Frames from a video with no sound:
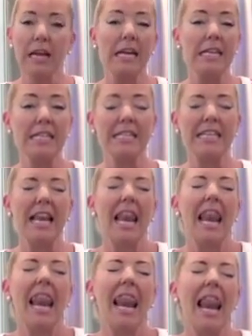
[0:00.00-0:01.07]
It is
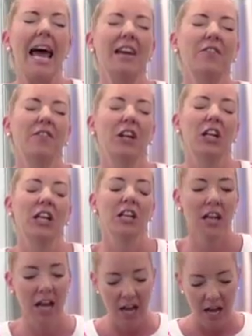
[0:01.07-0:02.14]
delightful.